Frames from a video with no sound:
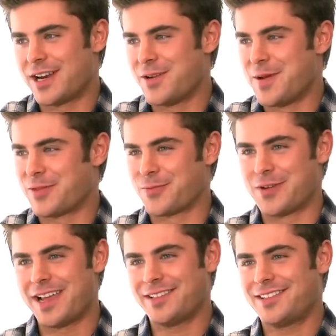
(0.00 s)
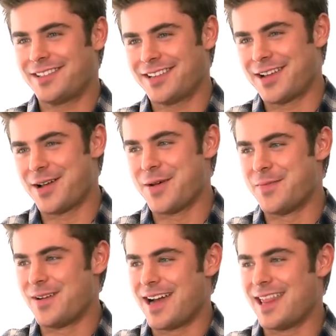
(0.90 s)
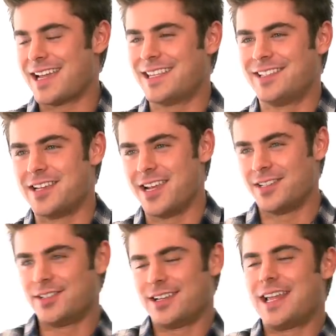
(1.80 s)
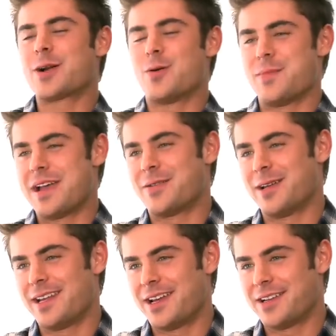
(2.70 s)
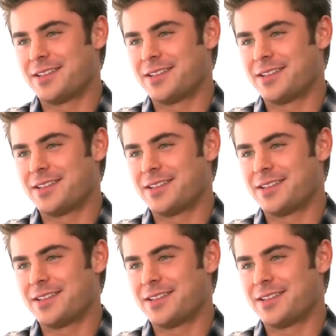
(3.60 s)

I don't know about the rest. Um, I like this age. I like where I'm at right now.